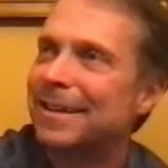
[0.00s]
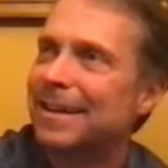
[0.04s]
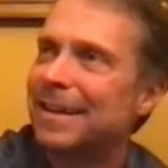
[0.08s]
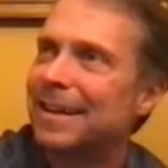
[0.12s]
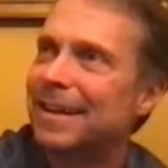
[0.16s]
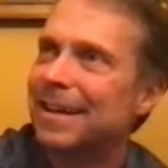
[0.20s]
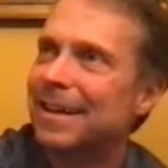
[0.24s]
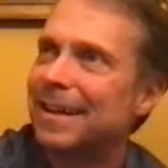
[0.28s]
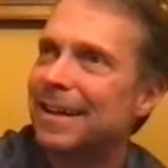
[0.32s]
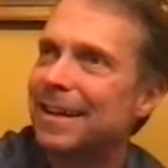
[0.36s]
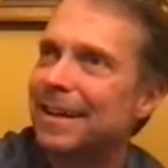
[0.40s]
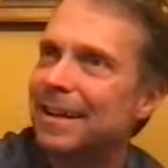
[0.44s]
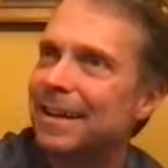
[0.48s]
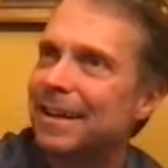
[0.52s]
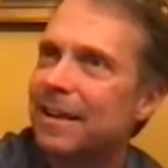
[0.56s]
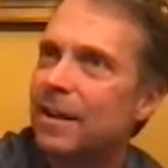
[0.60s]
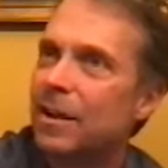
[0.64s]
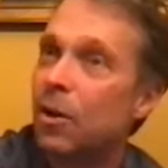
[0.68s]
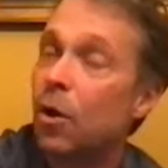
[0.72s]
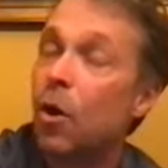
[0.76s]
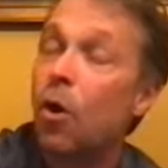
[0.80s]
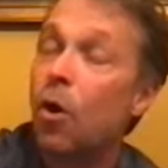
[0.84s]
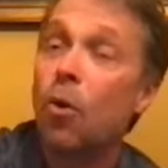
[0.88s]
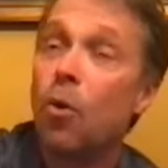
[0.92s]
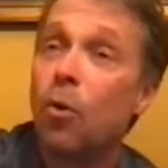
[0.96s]

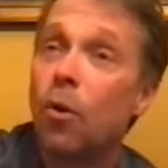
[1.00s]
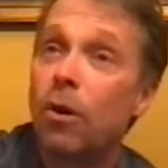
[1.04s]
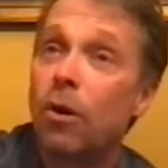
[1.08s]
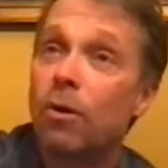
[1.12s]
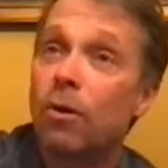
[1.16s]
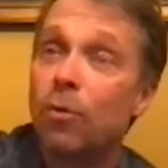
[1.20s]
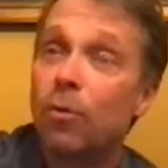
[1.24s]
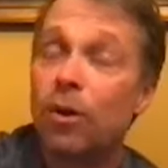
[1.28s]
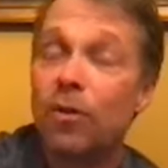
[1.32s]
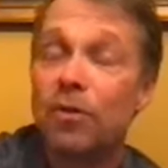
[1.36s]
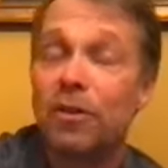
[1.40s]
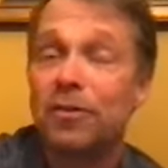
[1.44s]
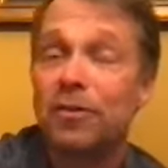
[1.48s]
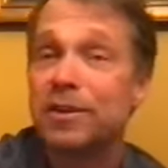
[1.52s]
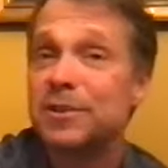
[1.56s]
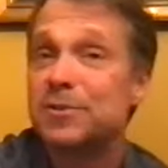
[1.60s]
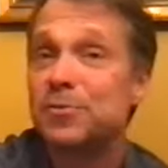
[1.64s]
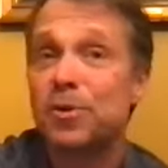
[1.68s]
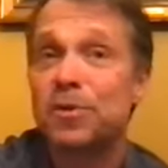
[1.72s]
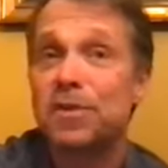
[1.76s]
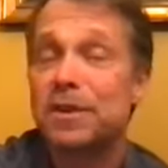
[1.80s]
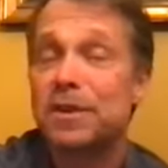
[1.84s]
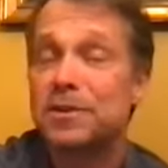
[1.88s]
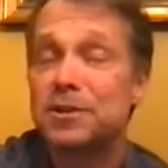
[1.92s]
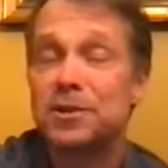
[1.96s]
Oh, well, there is
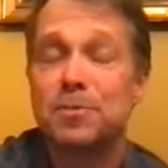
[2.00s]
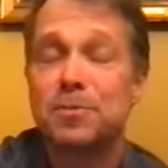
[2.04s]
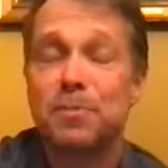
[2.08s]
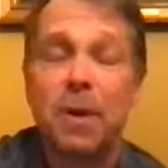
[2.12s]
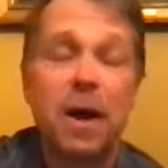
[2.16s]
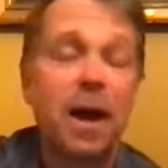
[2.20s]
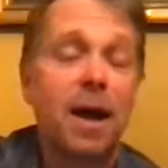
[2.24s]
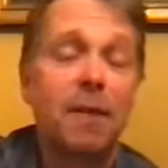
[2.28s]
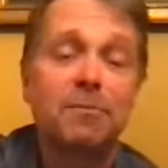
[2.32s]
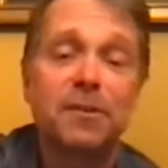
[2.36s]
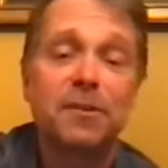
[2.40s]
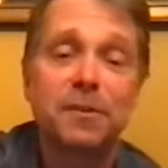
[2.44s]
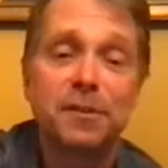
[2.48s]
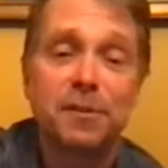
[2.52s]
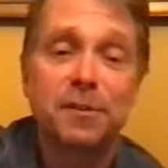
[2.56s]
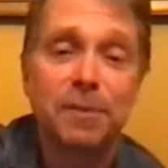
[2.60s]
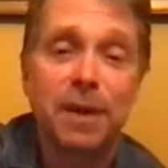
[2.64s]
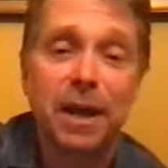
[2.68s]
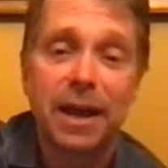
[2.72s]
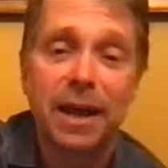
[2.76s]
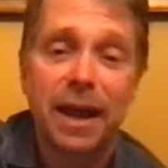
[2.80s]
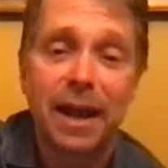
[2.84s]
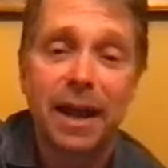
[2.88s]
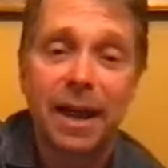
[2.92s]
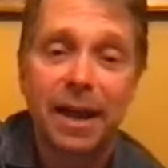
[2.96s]
one that just popped into
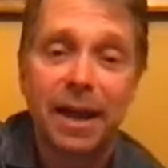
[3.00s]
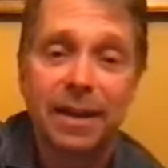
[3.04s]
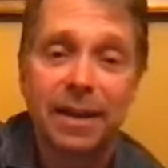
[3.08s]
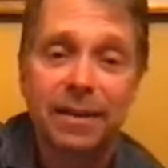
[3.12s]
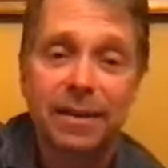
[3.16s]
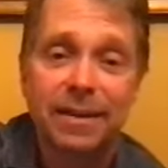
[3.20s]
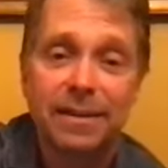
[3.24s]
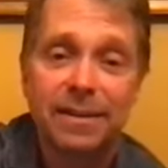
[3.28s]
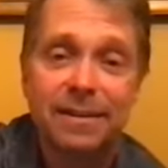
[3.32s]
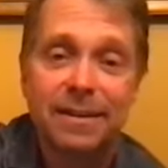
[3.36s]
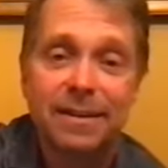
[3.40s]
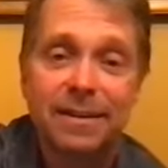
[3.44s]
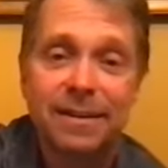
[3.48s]
my head.